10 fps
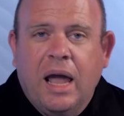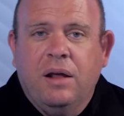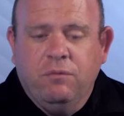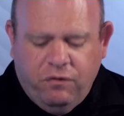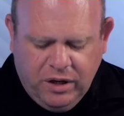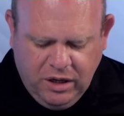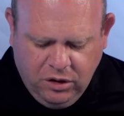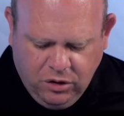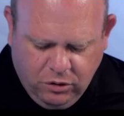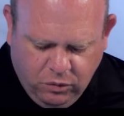And
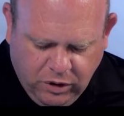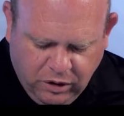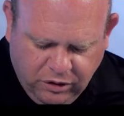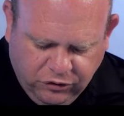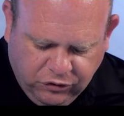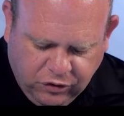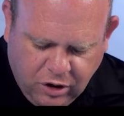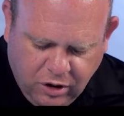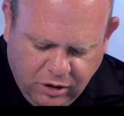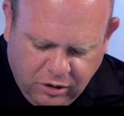here we're going to
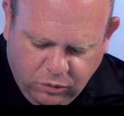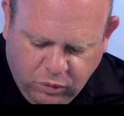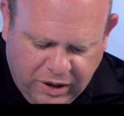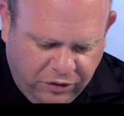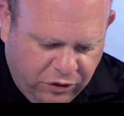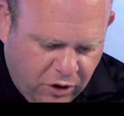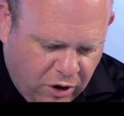start with